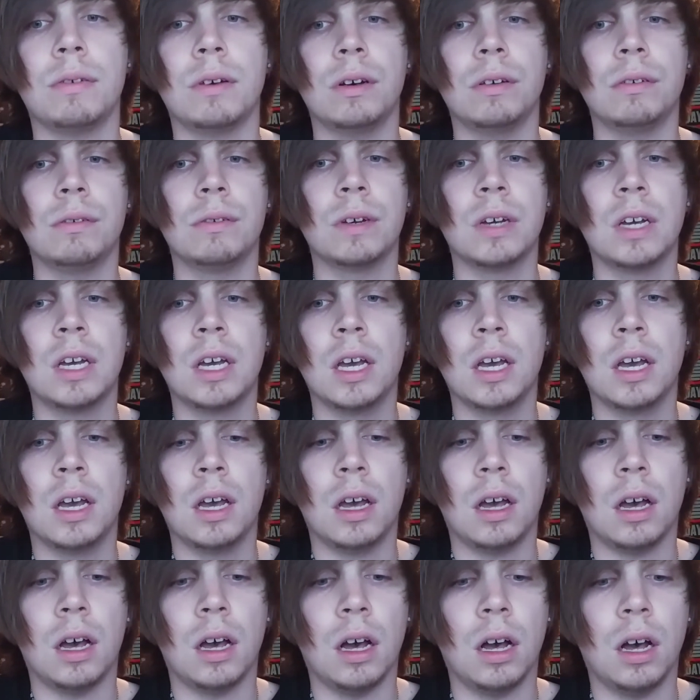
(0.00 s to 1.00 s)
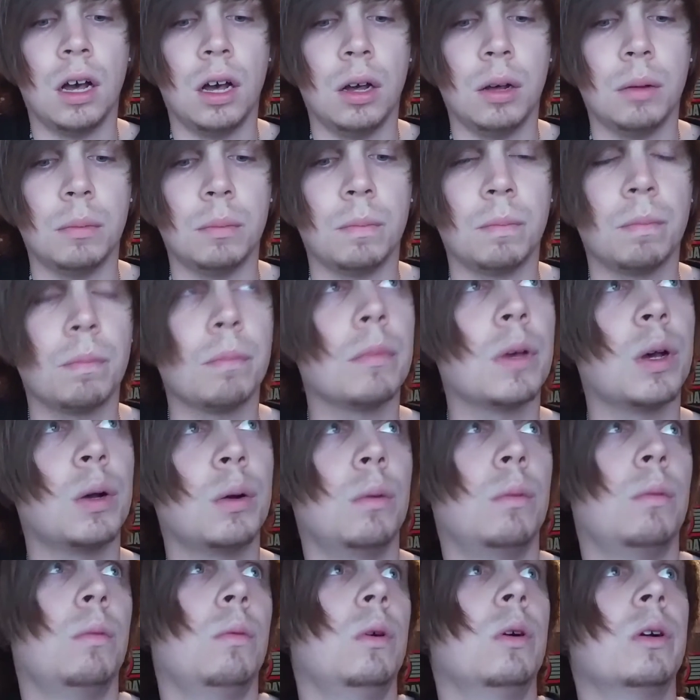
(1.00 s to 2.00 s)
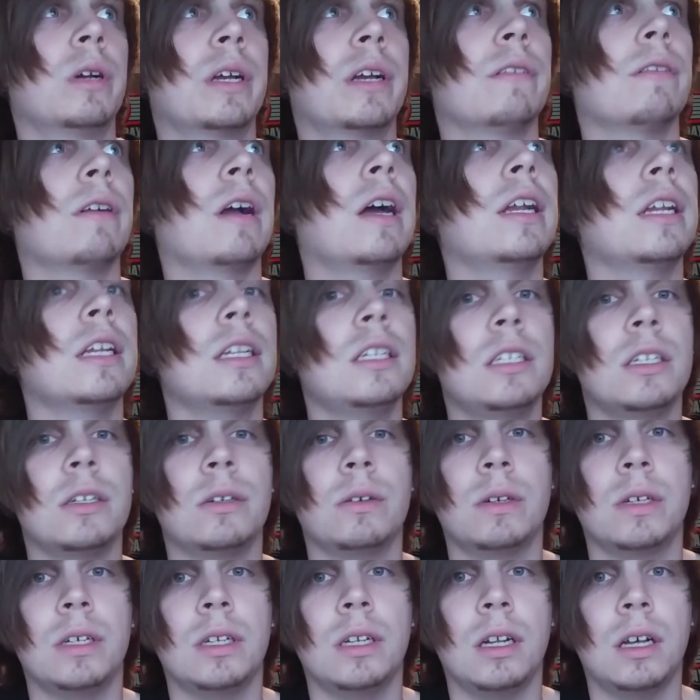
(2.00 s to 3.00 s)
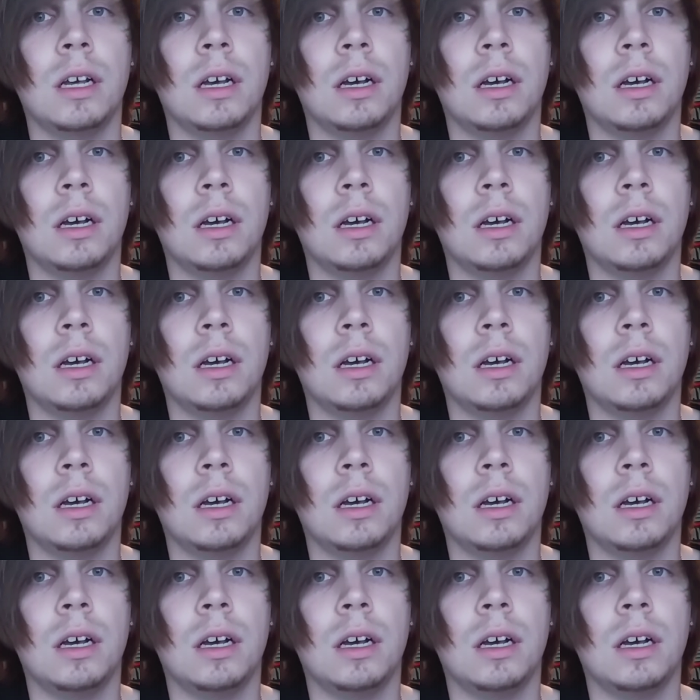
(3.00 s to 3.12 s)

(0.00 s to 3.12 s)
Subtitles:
of. We'll get right into it.